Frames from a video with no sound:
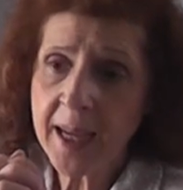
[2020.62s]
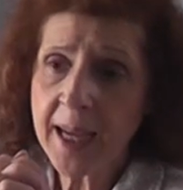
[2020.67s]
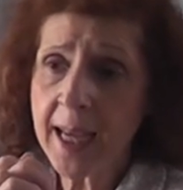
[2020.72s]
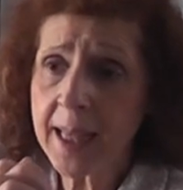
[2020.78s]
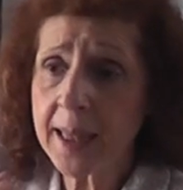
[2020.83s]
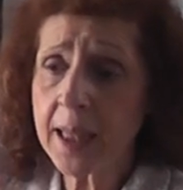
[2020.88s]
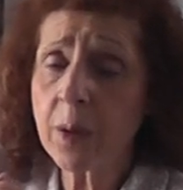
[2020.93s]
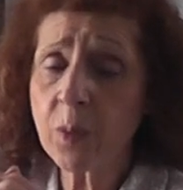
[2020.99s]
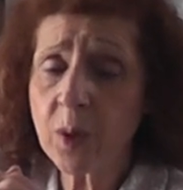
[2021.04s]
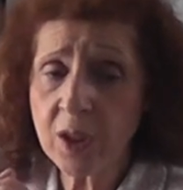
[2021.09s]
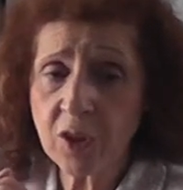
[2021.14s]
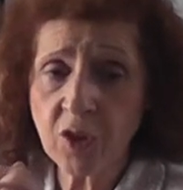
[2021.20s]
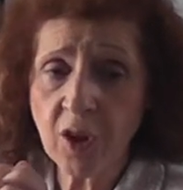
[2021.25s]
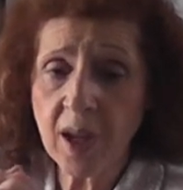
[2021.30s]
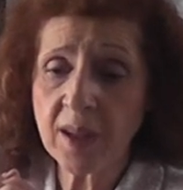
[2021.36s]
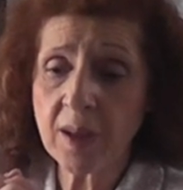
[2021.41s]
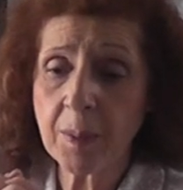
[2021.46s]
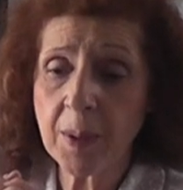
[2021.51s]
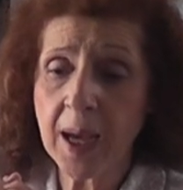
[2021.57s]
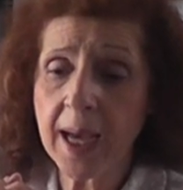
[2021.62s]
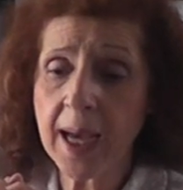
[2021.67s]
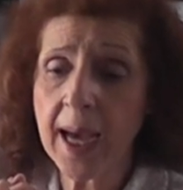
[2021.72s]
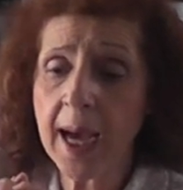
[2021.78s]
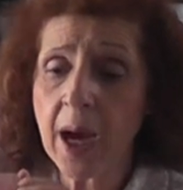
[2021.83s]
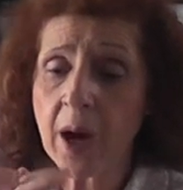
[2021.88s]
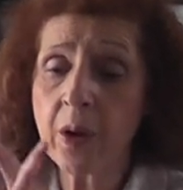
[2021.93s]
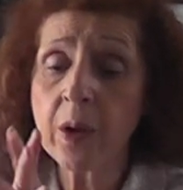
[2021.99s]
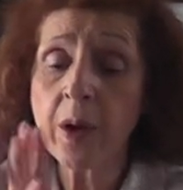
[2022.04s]
And then we talked about
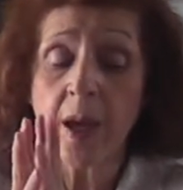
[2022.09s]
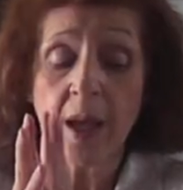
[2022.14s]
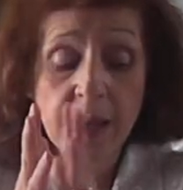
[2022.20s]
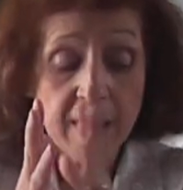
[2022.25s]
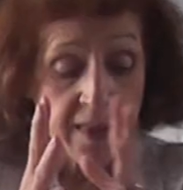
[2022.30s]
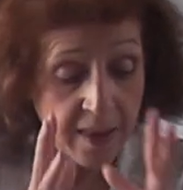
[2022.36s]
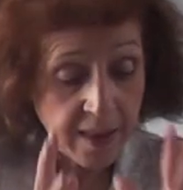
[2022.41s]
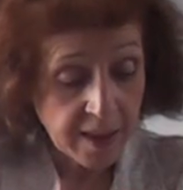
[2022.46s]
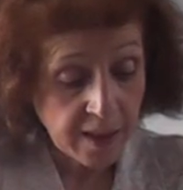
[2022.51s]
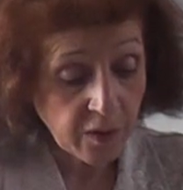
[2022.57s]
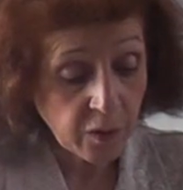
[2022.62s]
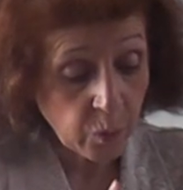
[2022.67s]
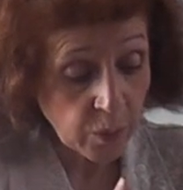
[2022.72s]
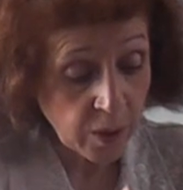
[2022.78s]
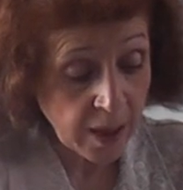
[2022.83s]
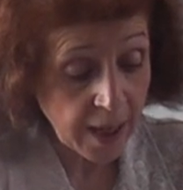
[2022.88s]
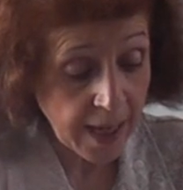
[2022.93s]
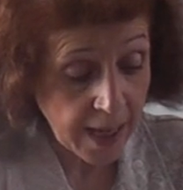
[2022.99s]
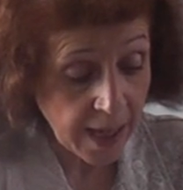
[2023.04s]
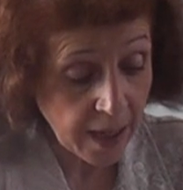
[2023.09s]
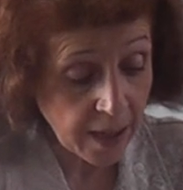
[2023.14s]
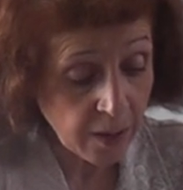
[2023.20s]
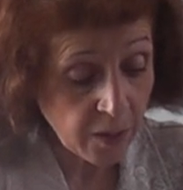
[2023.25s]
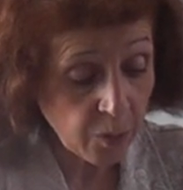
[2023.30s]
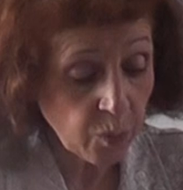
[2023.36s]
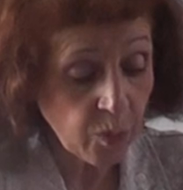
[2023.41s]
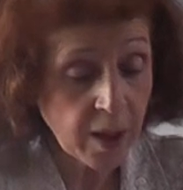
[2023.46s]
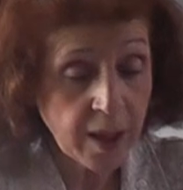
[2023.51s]
how this will
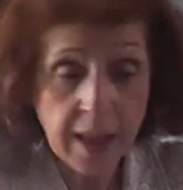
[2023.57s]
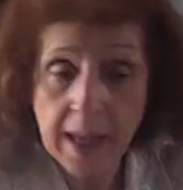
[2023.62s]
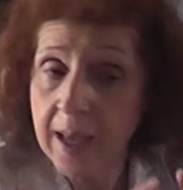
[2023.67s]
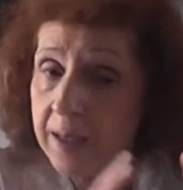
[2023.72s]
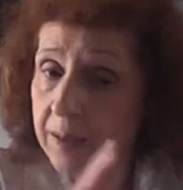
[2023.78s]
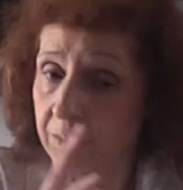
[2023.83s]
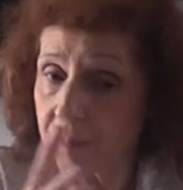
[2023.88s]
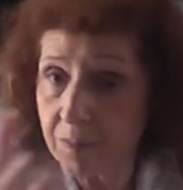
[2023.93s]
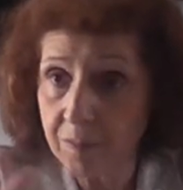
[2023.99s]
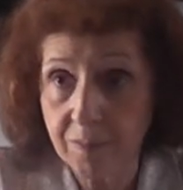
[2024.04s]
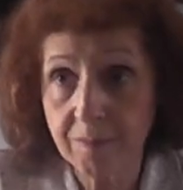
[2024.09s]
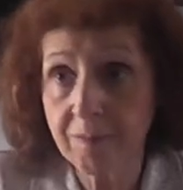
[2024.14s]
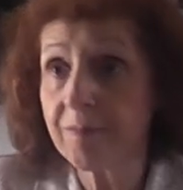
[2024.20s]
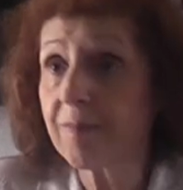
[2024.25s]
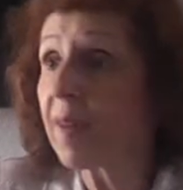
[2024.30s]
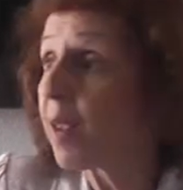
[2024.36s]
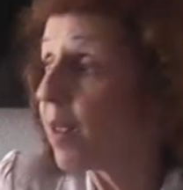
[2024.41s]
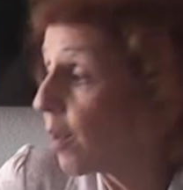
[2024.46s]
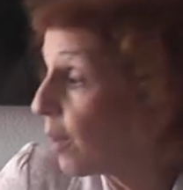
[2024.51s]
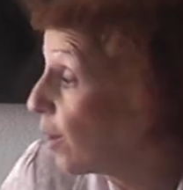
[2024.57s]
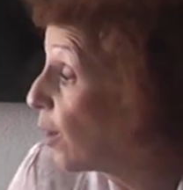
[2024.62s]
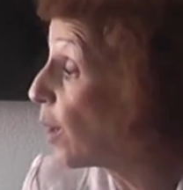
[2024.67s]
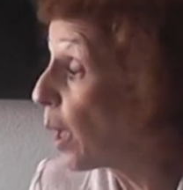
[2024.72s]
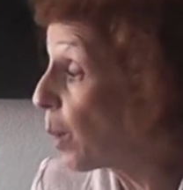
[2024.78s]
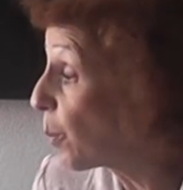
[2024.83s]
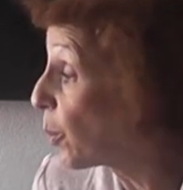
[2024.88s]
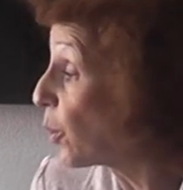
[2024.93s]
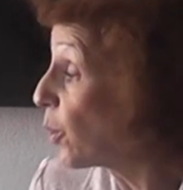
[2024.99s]
end when a
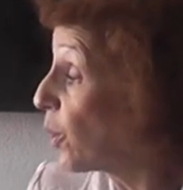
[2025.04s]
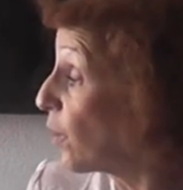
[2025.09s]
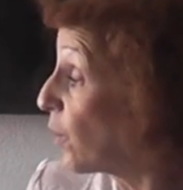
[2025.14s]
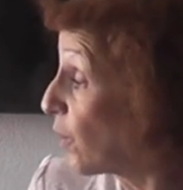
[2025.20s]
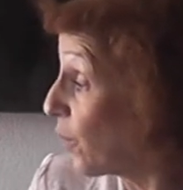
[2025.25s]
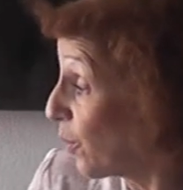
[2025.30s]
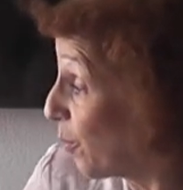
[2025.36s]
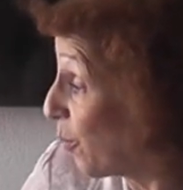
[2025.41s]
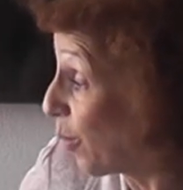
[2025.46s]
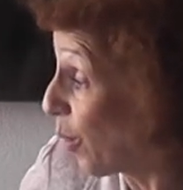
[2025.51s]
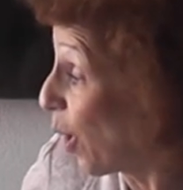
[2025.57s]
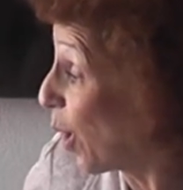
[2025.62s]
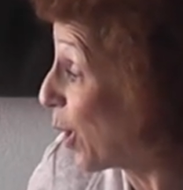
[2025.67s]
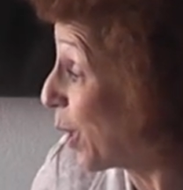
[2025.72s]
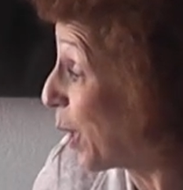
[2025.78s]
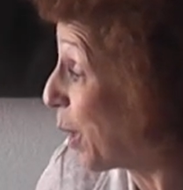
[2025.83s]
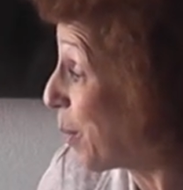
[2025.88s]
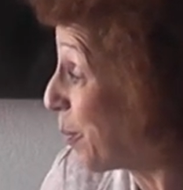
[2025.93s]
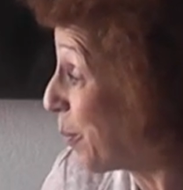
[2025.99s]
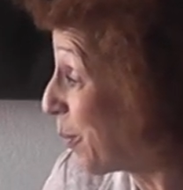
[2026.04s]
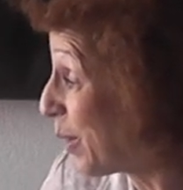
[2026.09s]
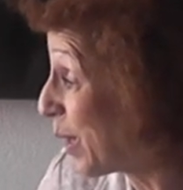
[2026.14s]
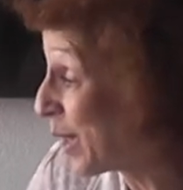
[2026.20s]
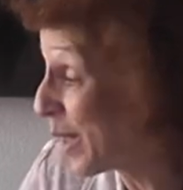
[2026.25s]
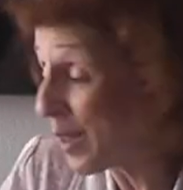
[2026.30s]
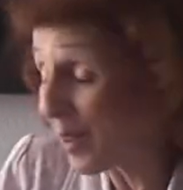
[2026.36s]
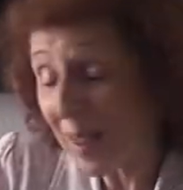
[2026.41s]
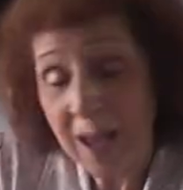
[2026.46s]
number is brought up,
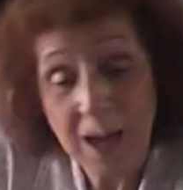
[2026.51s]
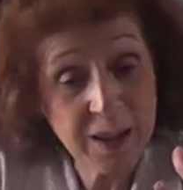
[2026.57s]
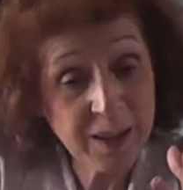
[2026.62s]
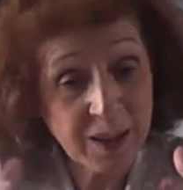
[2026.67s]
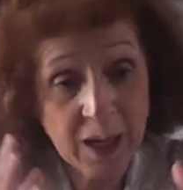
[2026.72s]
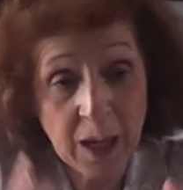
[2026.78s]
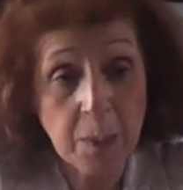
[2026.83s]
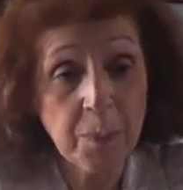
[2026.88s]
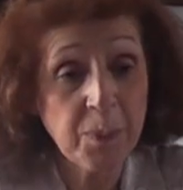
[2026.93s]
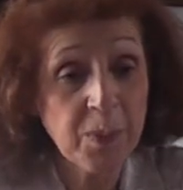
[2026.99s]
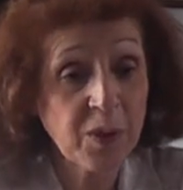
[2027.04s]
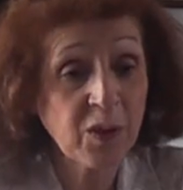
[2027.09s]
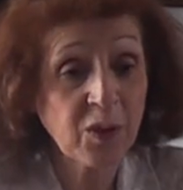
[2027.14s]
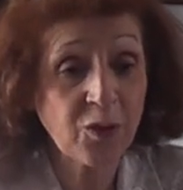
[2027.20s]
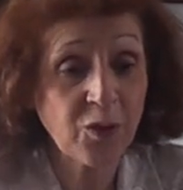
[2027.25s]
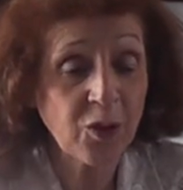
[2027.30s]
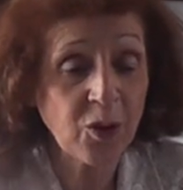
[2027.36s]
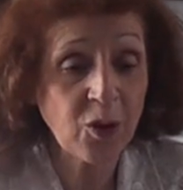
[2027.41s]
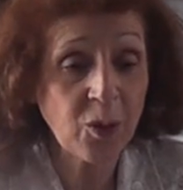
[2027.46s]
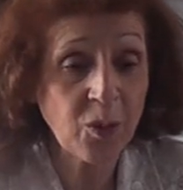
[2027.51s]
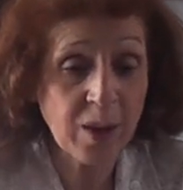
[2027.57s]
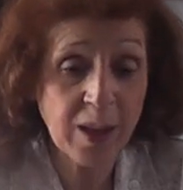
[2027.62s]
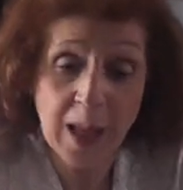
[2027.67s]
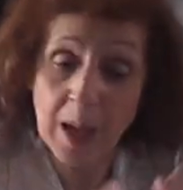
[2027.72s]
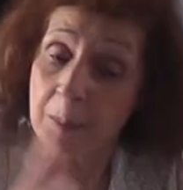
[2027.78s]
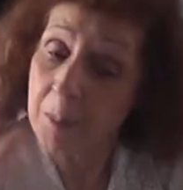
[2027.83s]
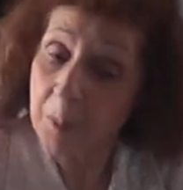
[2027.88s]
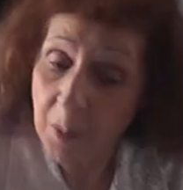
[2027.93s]
when that cup is full, when
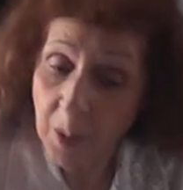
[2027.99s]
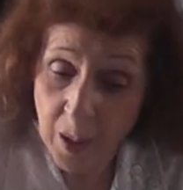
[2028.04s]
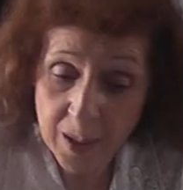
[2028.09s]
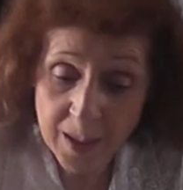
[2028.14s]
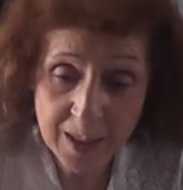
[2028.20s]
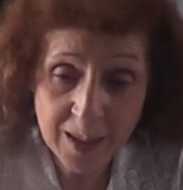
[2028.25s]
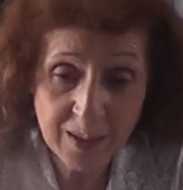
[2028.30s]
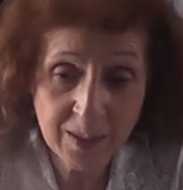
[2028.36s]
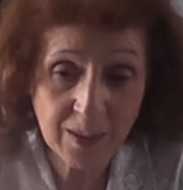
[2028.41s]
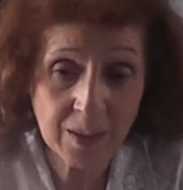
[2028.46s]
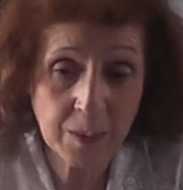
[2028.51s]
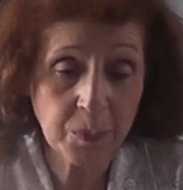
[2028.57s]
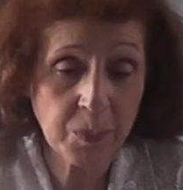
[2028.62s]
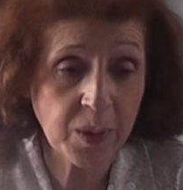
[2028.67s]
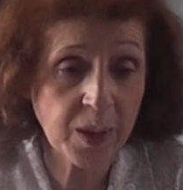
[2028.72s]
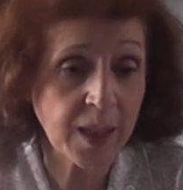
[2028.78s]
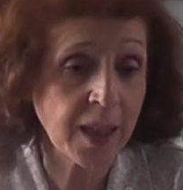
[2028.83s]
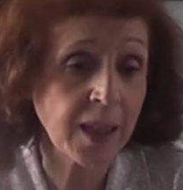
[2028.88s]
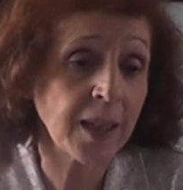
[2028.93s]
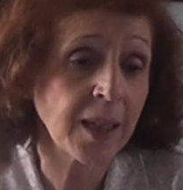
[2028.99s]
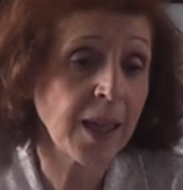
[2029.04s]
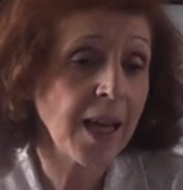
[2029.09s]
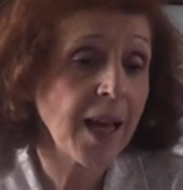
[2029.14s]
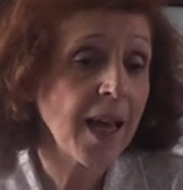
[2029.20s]
that body is complete.